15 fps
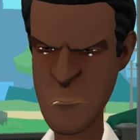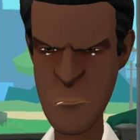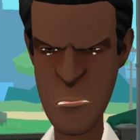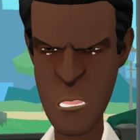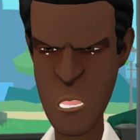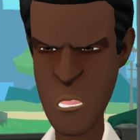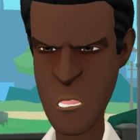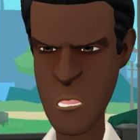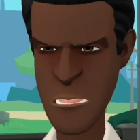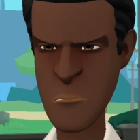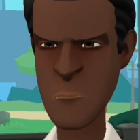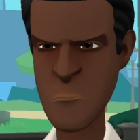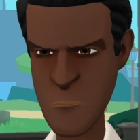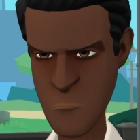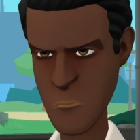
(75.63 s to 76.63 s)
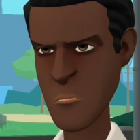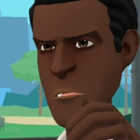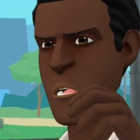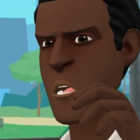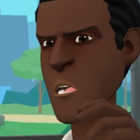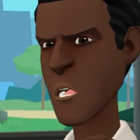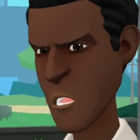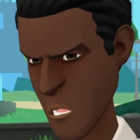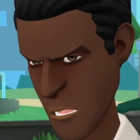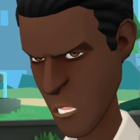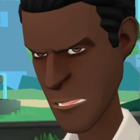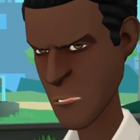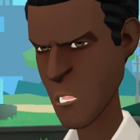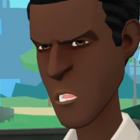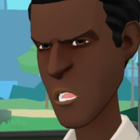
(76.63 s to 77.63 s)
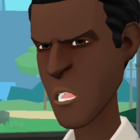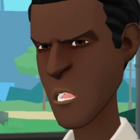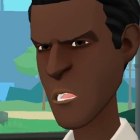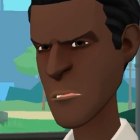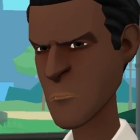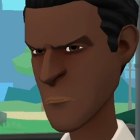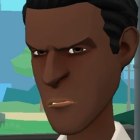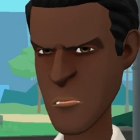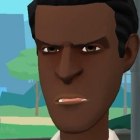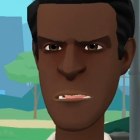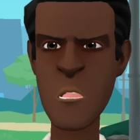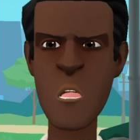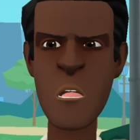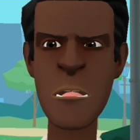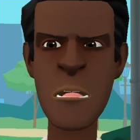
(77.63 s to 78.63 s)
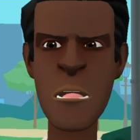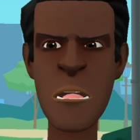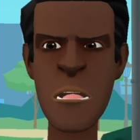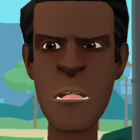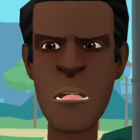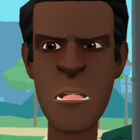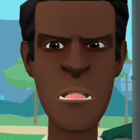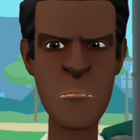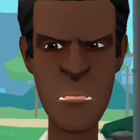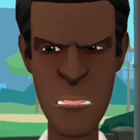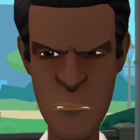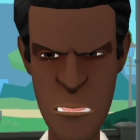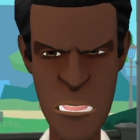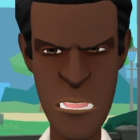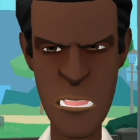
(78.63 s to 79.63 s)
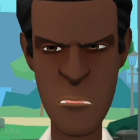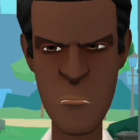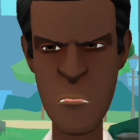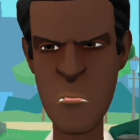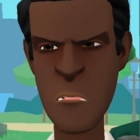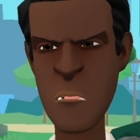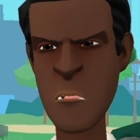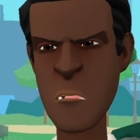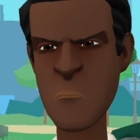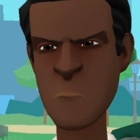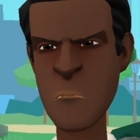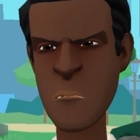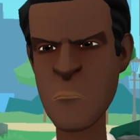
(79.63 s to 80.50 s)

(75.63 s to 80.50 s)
At all. It had a lot of potential, but at the end of the day, it just fell flat.